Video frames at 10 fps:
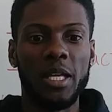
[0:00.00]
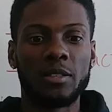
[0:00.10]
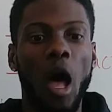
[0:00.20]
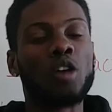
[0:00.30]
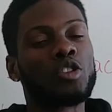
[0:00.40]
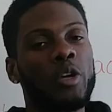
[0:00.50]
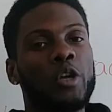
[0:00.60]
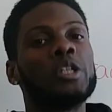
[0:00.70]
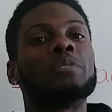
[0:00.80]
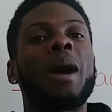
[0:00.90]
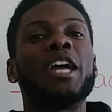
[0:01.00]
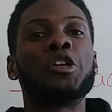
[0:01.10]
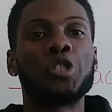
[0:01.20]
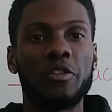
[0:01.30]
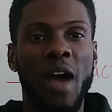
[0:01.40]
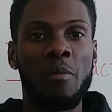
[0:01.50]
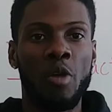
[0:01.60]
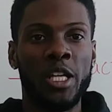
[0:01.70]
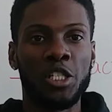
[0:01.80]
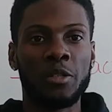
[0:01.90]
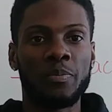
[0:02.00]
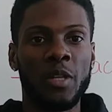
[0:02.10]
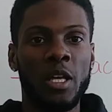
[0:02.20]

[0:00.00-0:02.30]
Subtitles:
It's also increased my energy vibration.